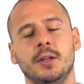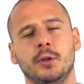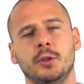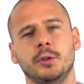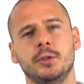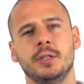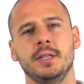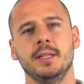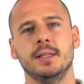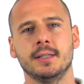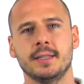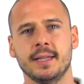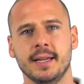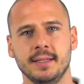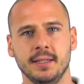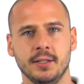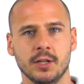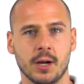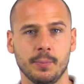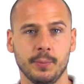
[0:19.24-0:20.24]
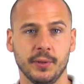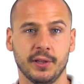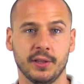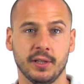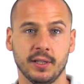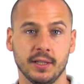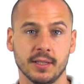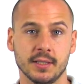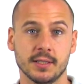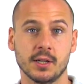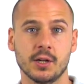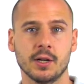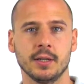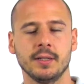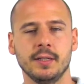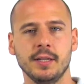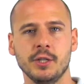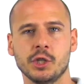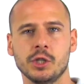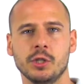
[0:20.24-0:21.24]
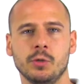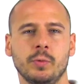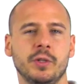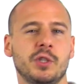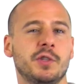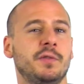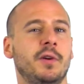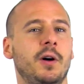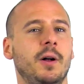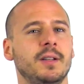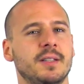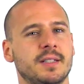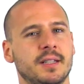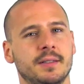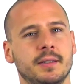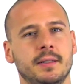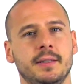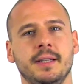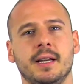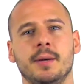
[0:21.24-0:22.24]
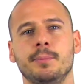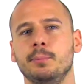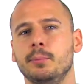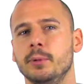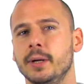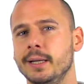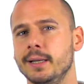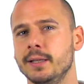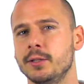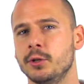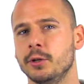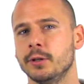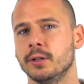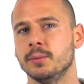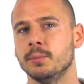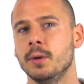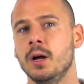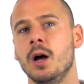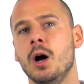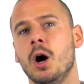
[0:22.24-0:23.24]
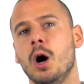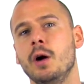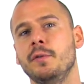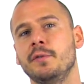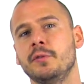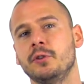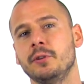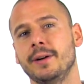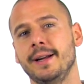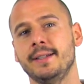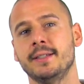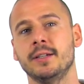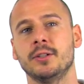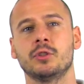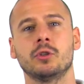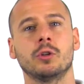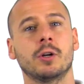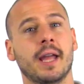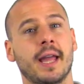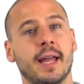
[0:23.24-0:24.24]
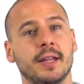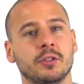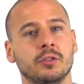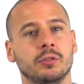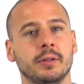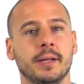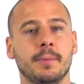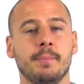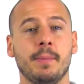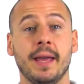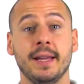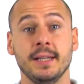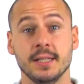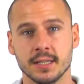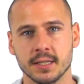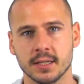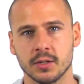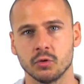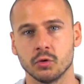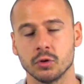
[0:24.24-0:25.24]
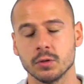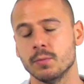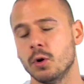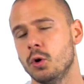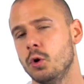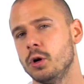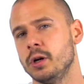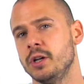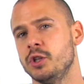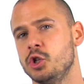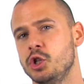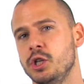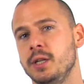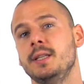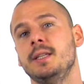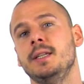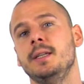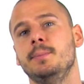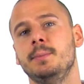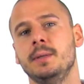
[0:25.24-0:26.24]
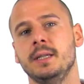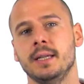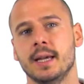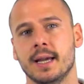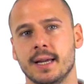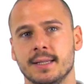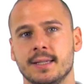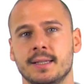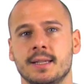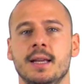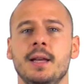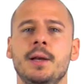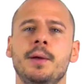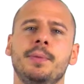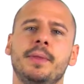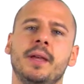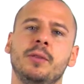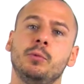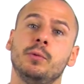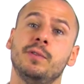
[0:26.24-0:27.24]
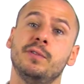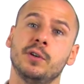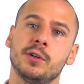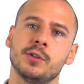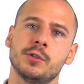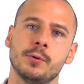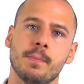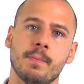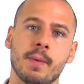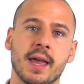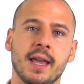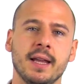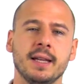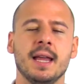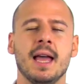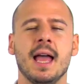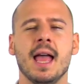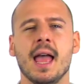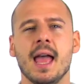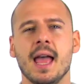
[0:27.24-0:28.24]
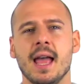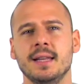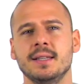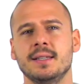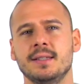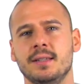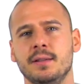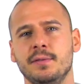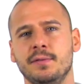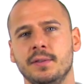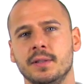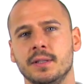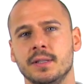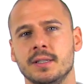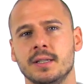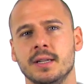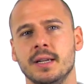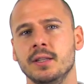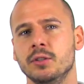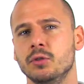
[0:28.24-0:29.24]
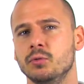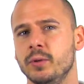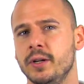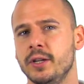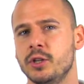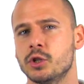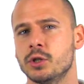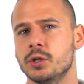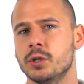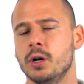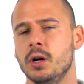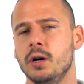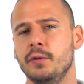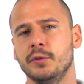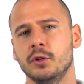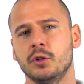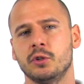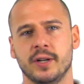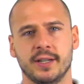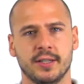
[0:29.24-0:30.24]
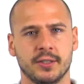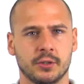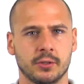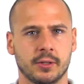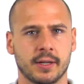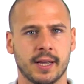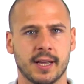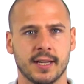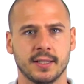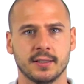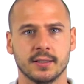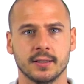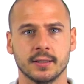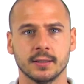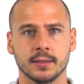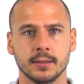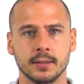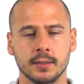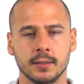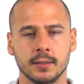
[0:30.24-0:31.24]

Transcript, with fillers: Gluteal tendinopathy is a condition which falls under the umbrella term of greater trochanteric pain syndrome, or G T P S, that refers to pain and stiffness in the region of the greater trochanter.